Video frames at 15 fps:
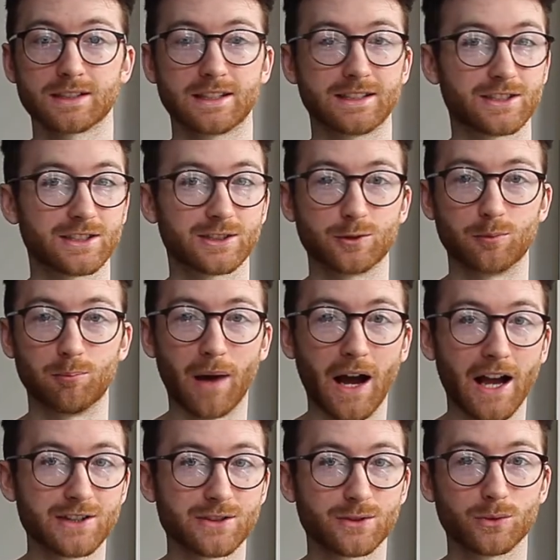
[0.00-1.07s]
is just to
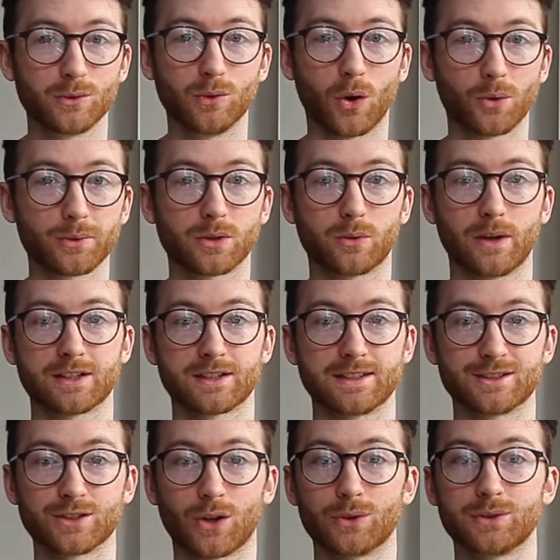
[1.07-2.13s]
bash through all the
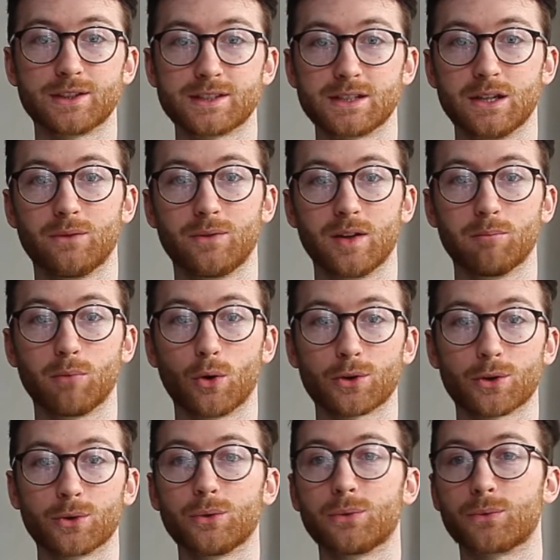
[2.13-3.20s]
questions on the CFA
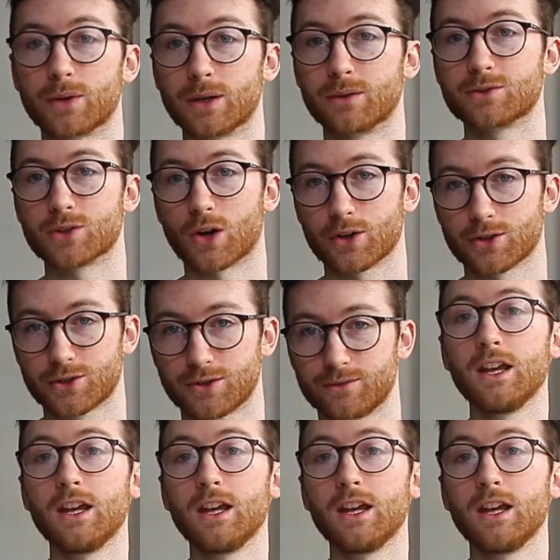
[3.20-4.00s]
portal free of charge.